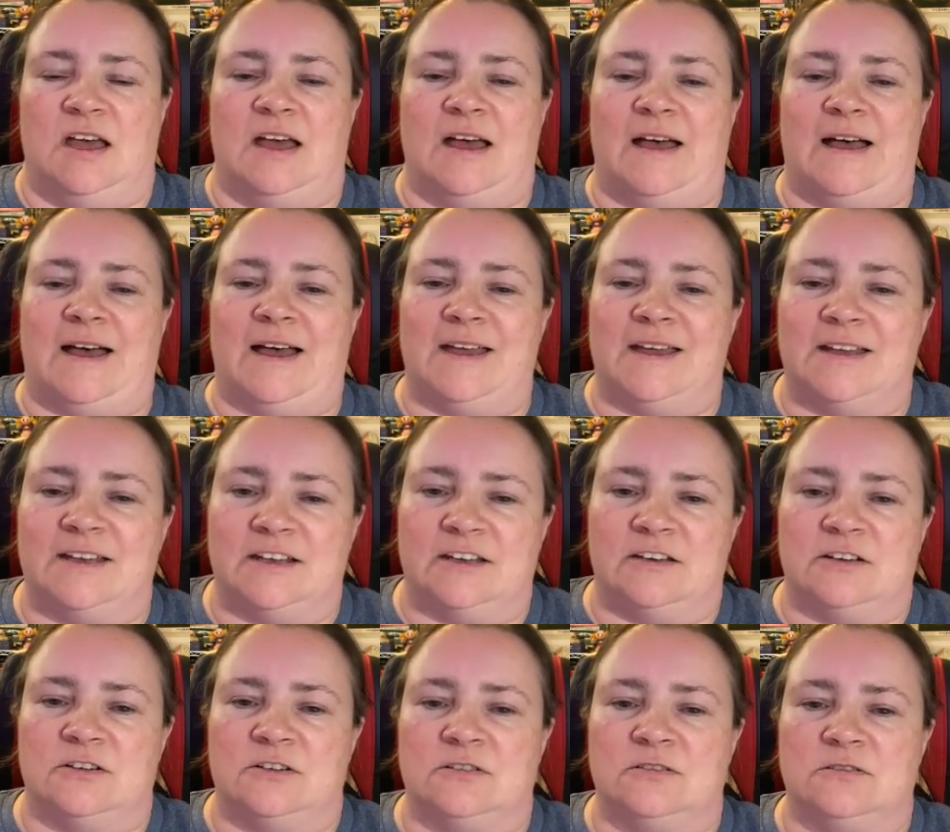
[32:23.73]
I
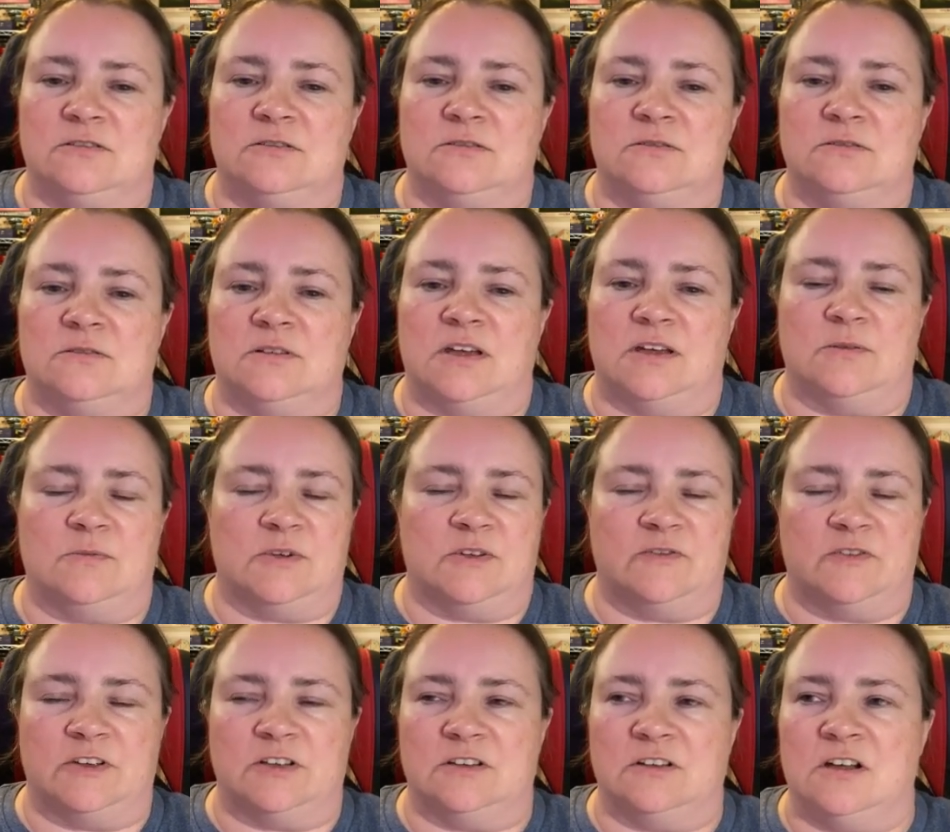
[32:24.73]
know
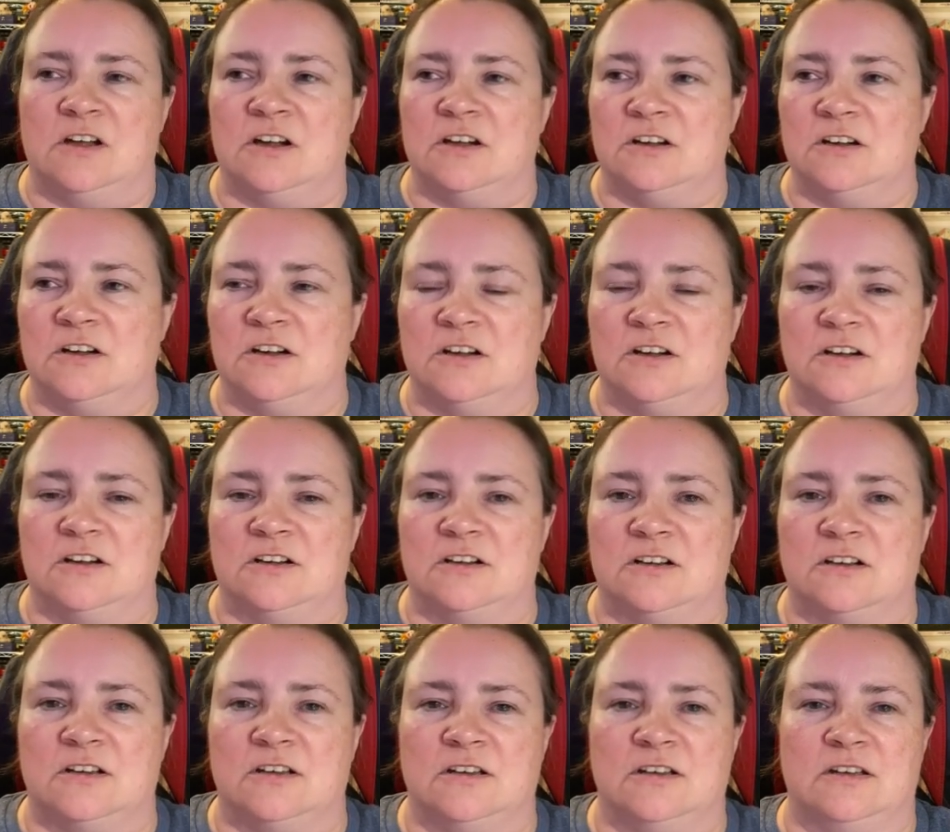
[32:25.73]
we've all
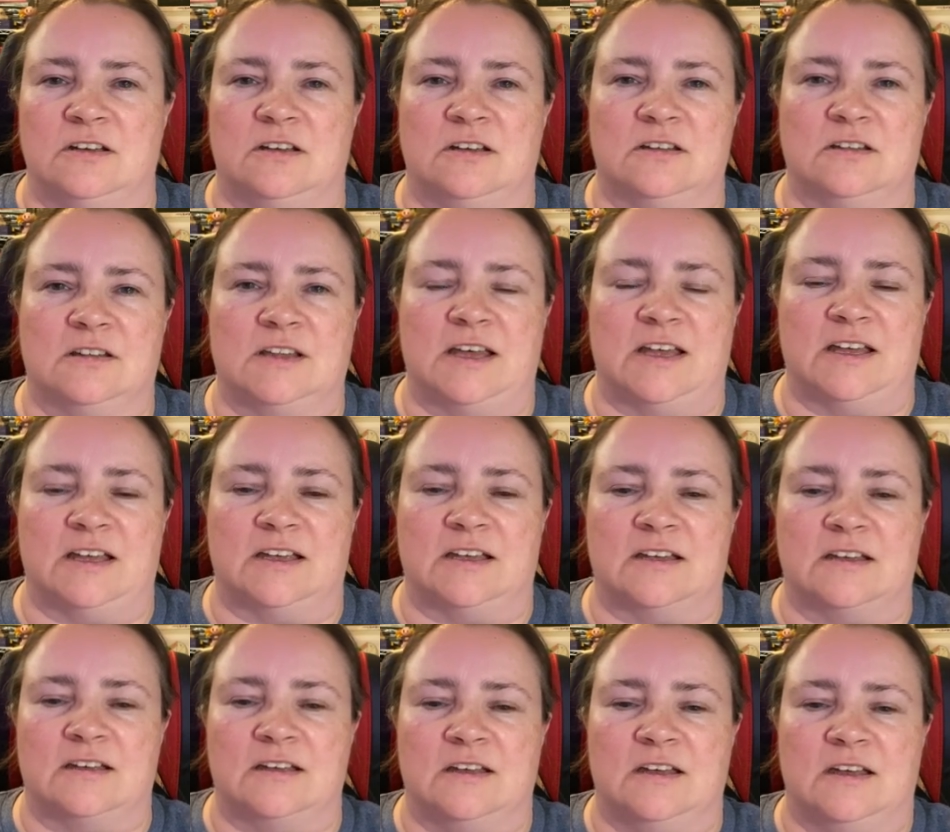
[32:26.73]
heard
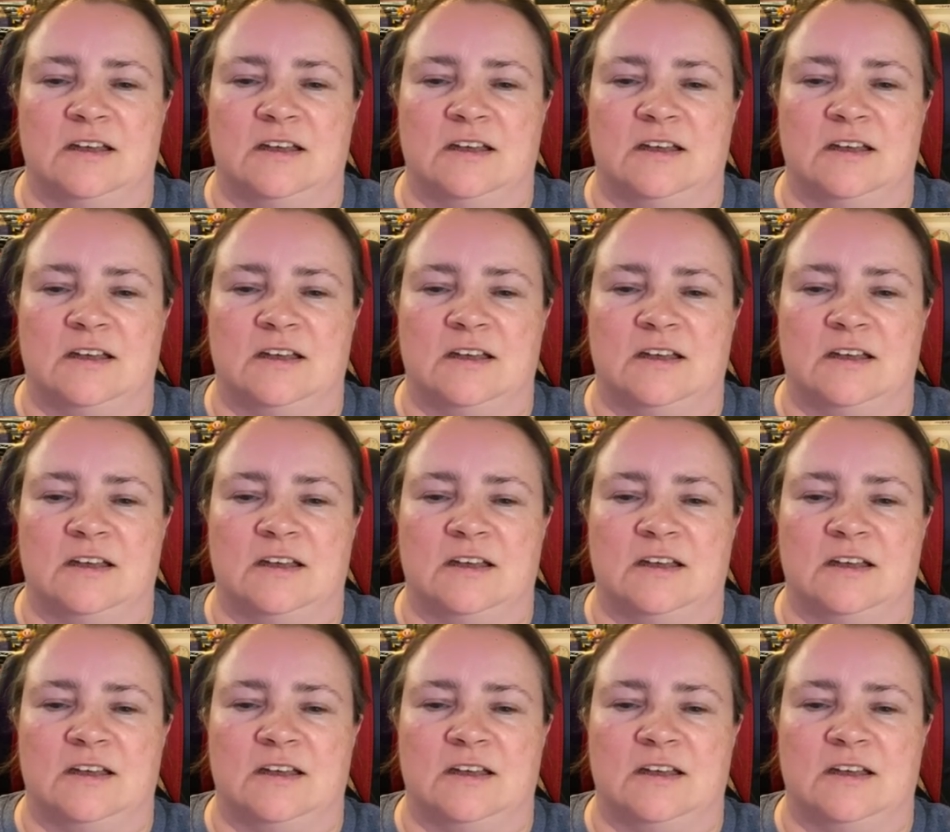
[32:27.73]
like